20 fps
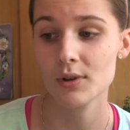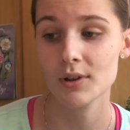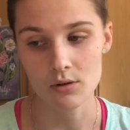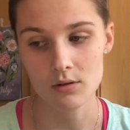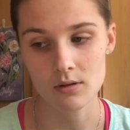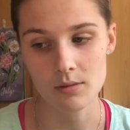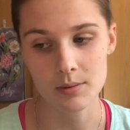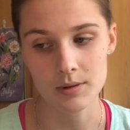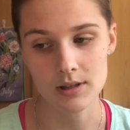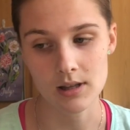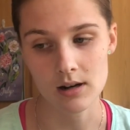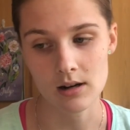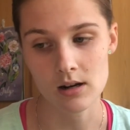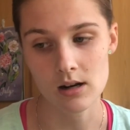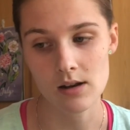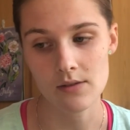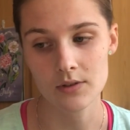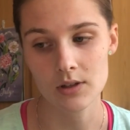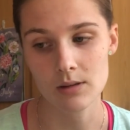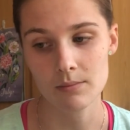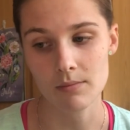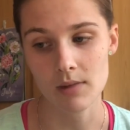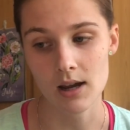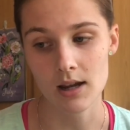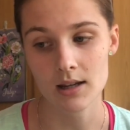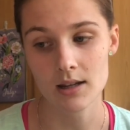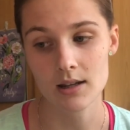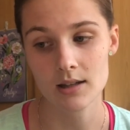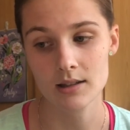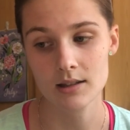local representatives in
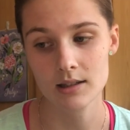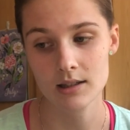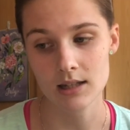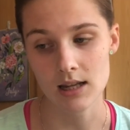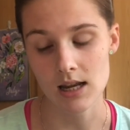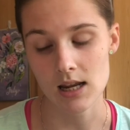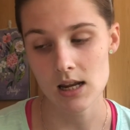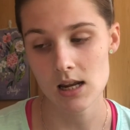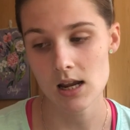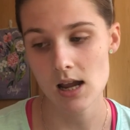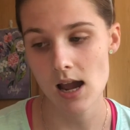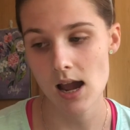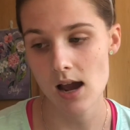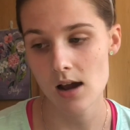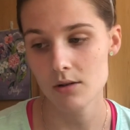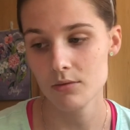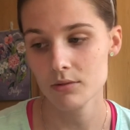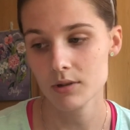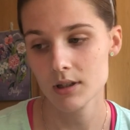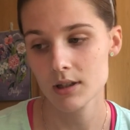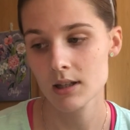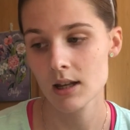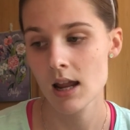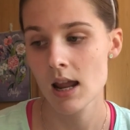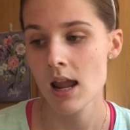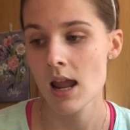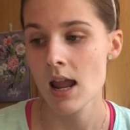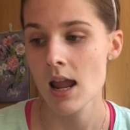my state house.